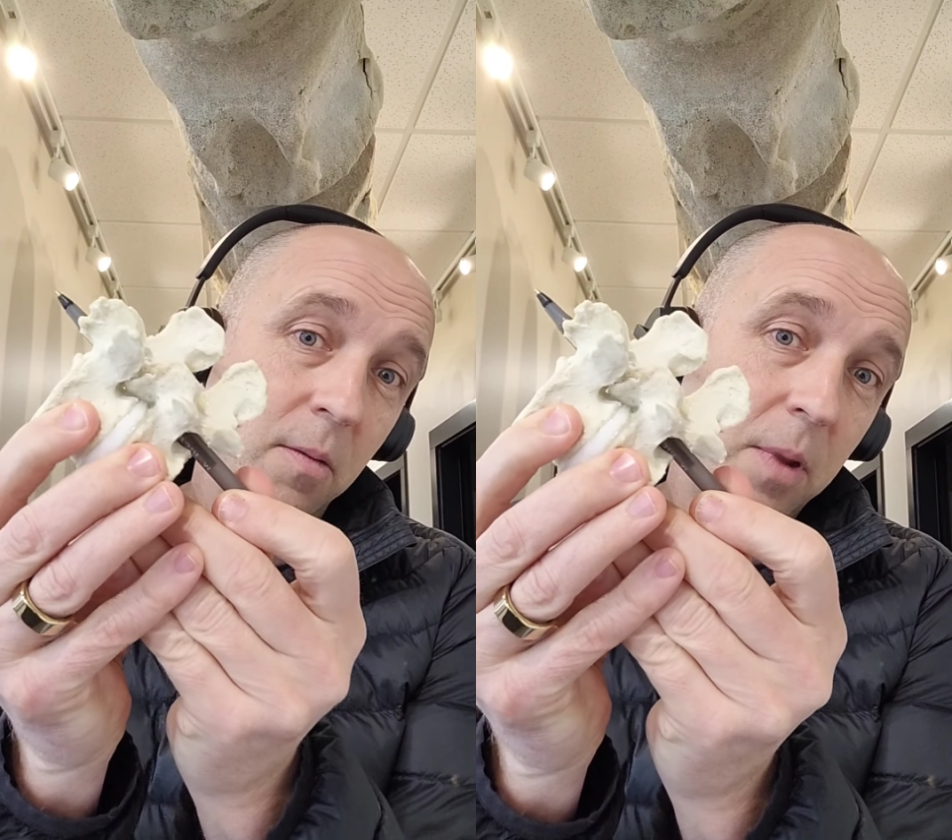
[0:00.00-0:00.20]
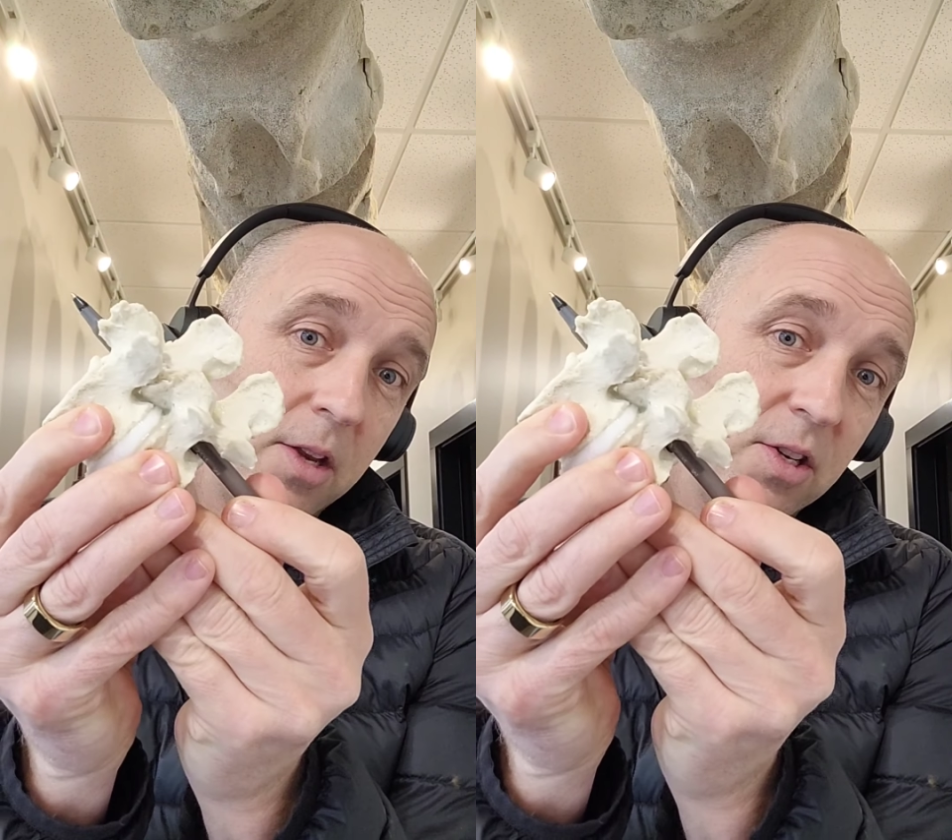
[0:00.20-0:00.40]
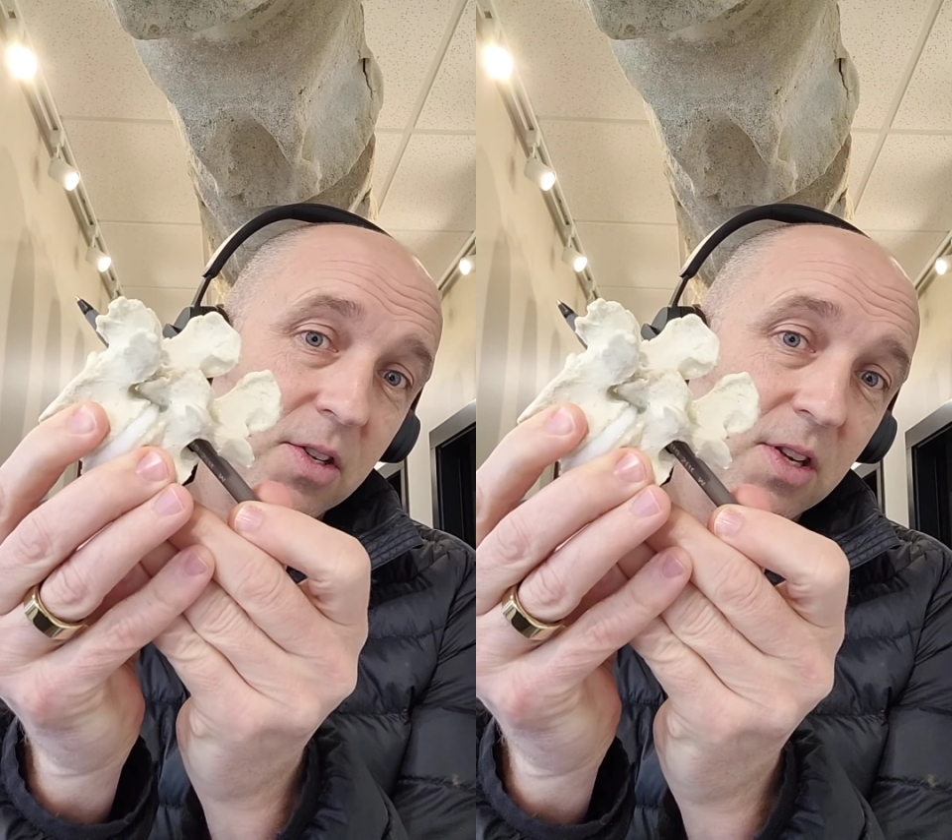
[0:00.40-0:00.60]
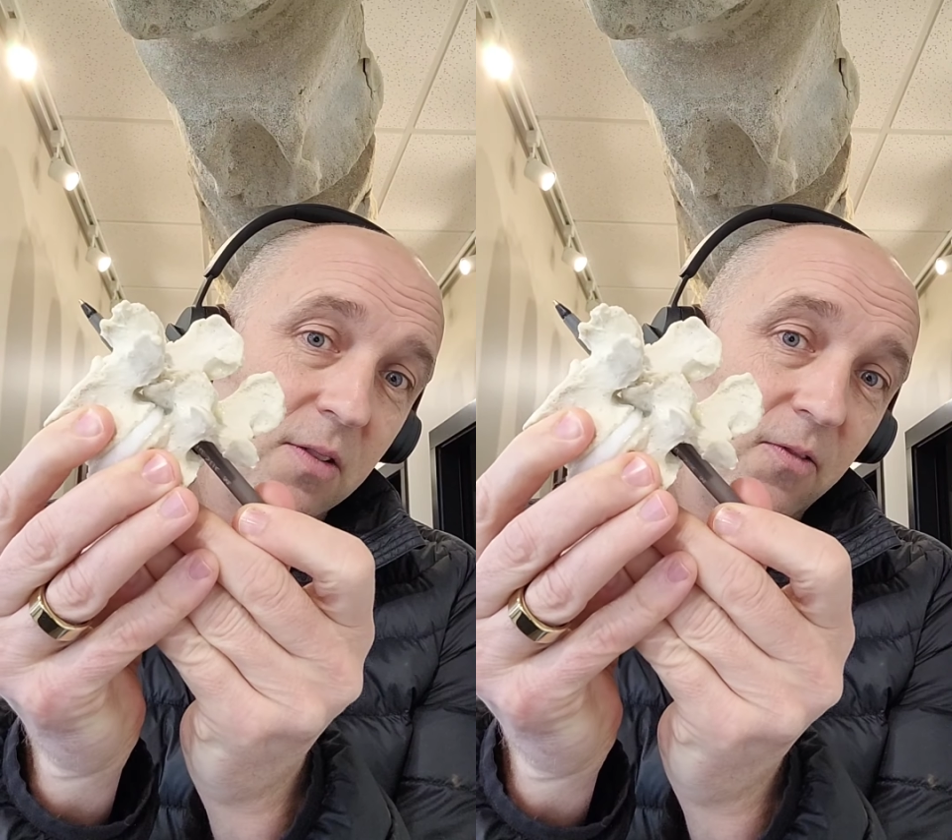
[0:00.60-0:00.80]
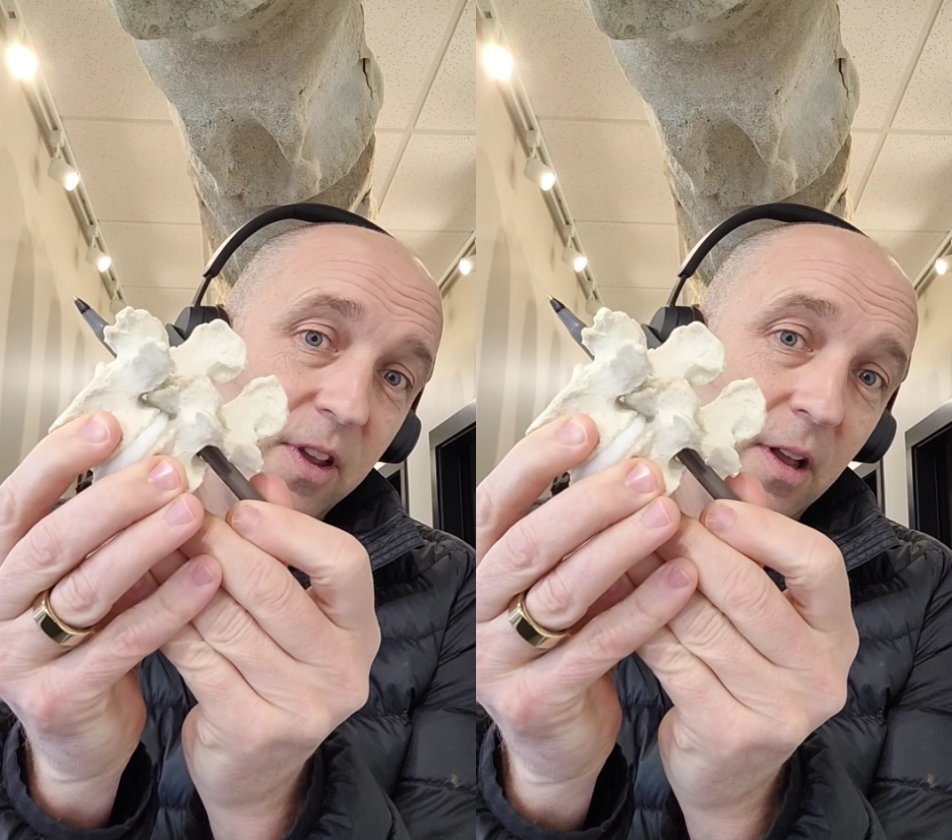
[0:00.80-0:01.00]
patients can
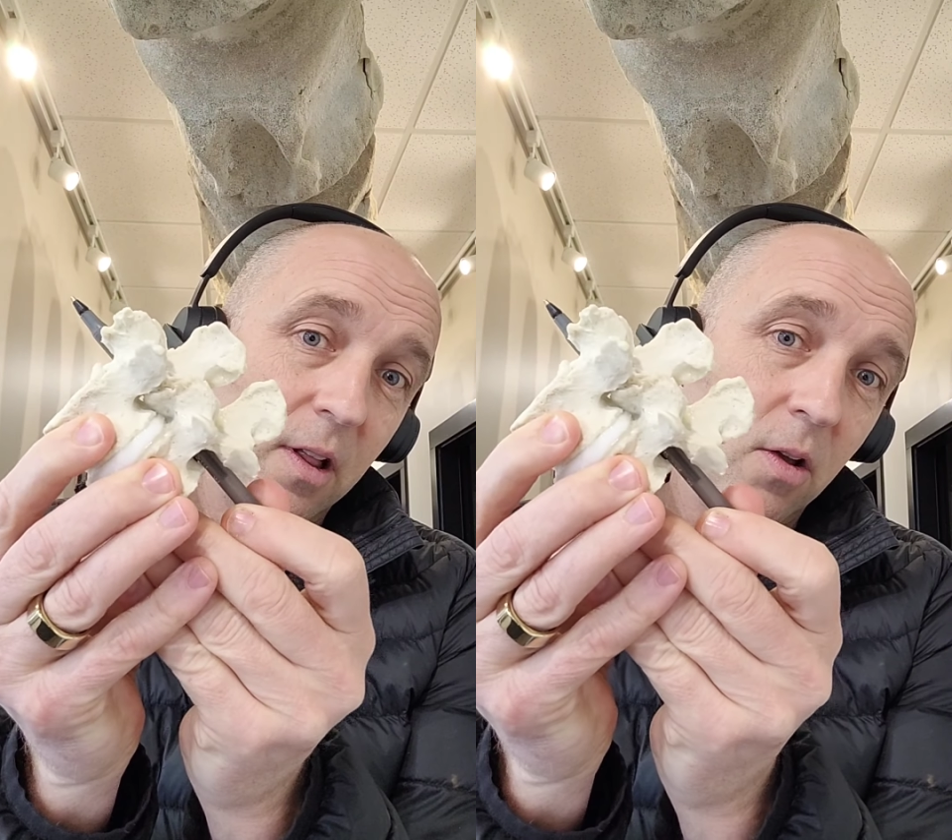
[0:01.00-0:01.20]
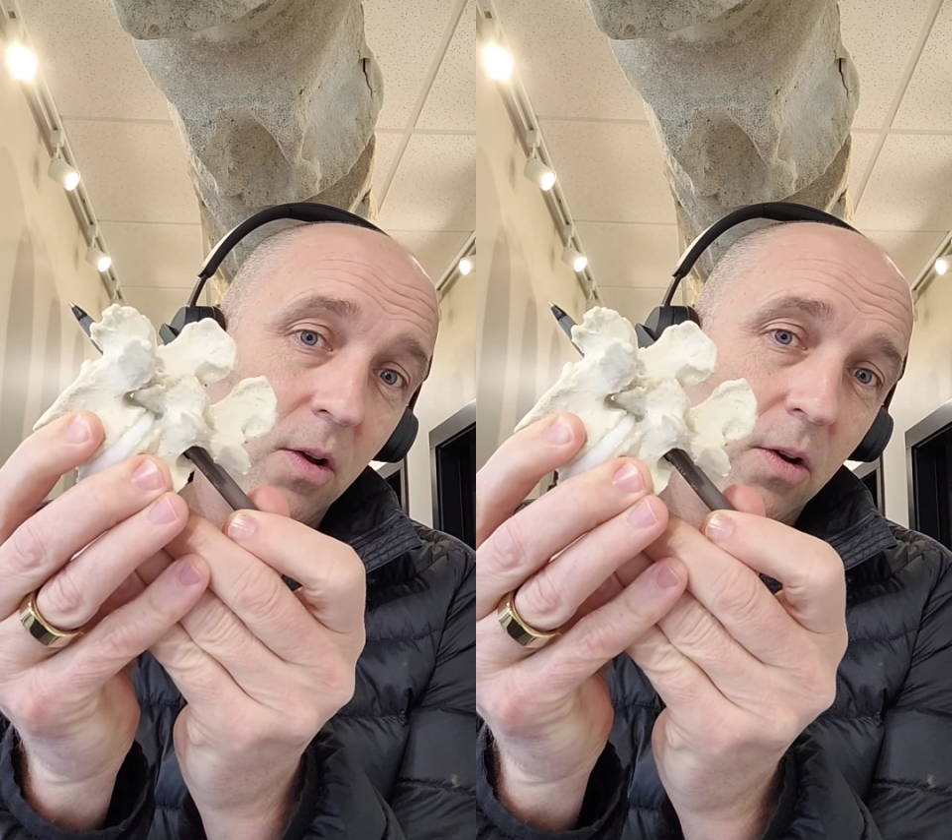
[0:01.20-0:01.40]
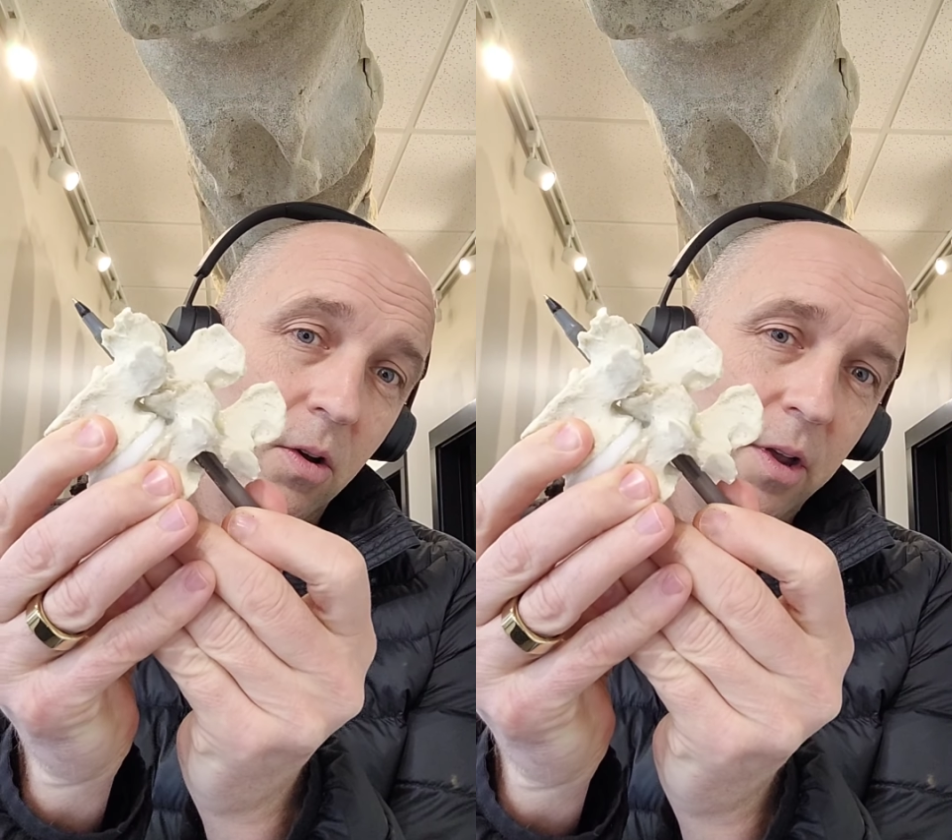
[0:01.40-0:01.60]
feel, oh